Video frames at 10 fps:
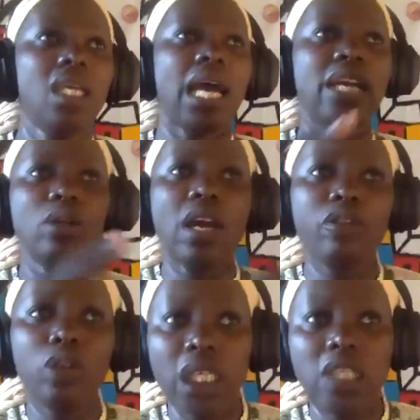I don't
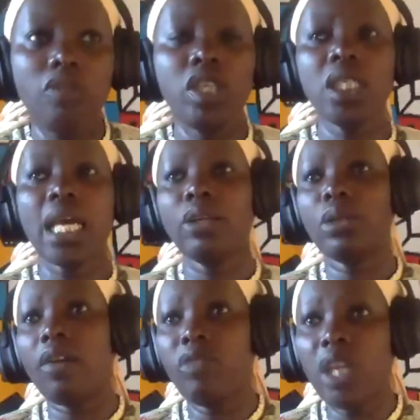have connectivity. I don't
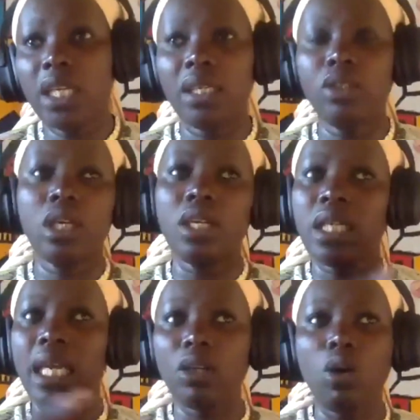have data. You can
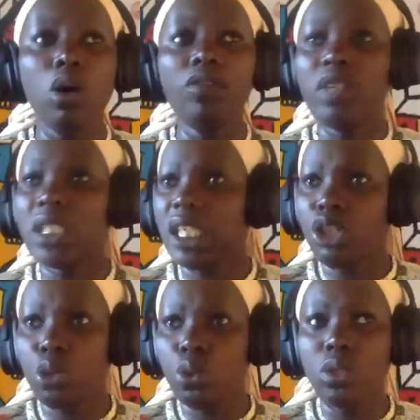get all of these
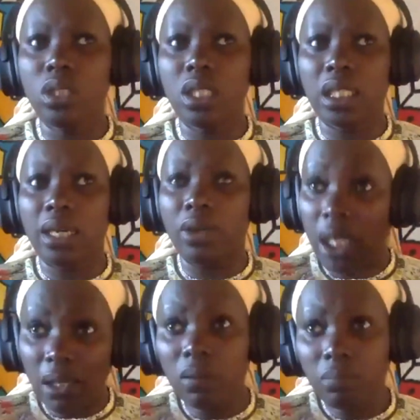issues that are
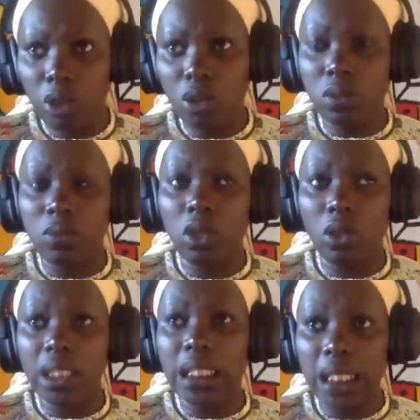real, because
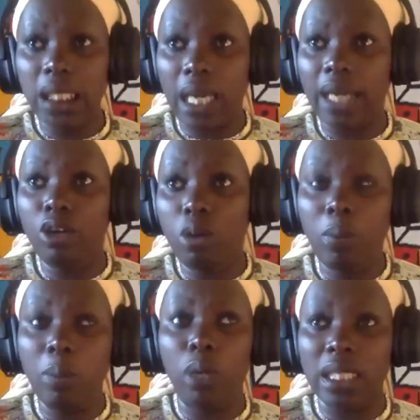it's real. I know
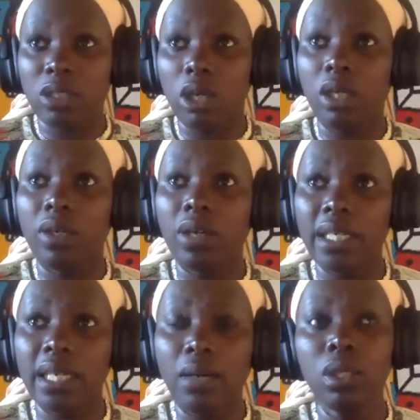people are struggling
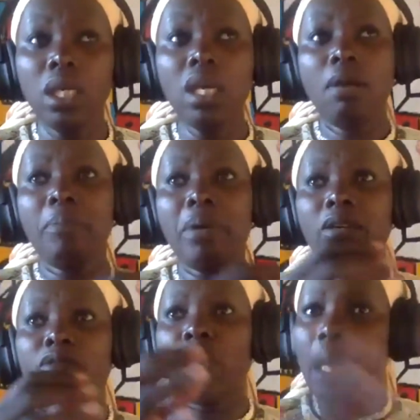right now, but
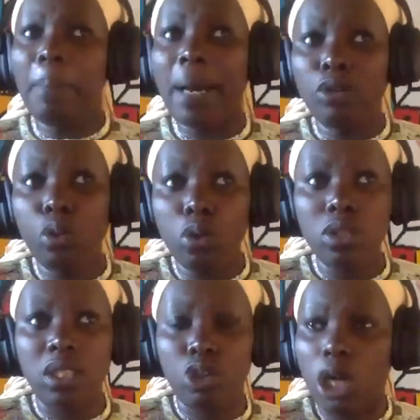forget about
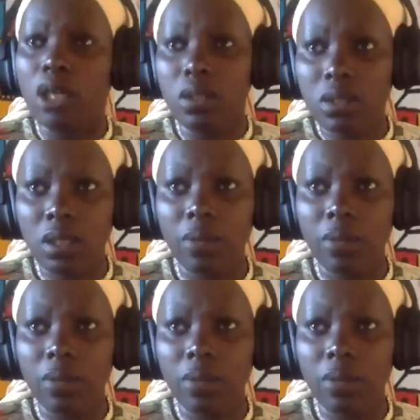those struggles.